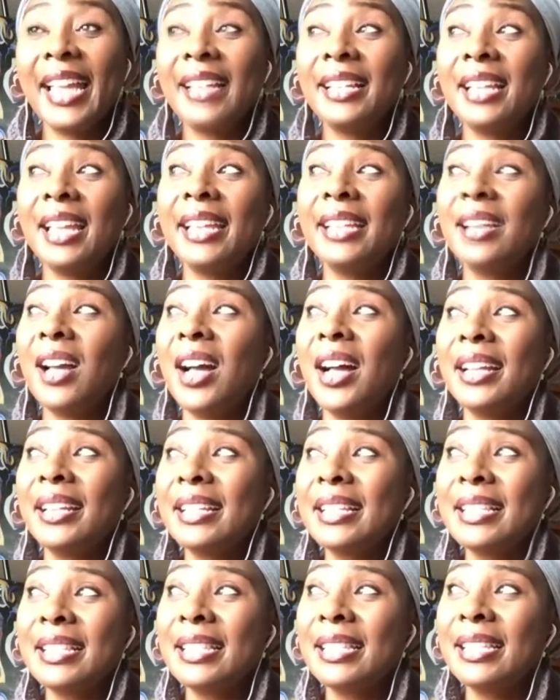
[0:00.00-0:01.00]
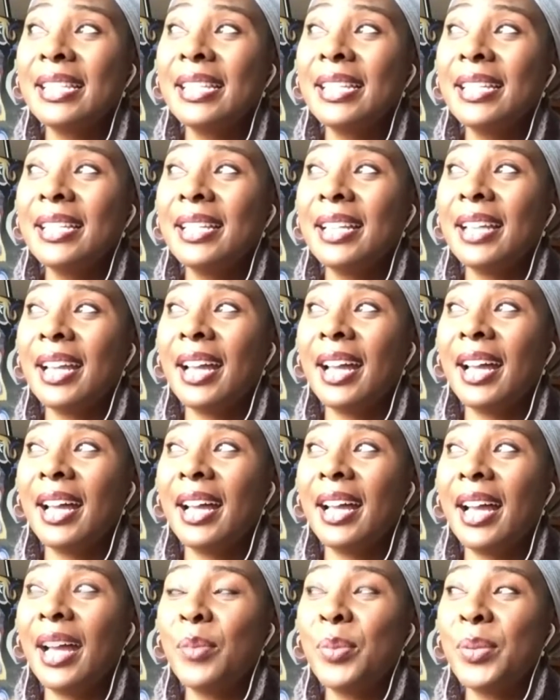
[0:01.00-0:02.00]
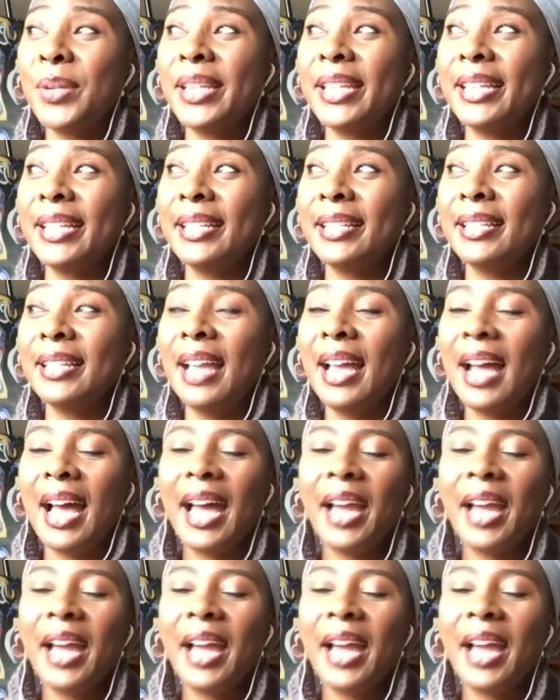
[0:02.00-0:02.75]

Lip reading: And honestly, I mean,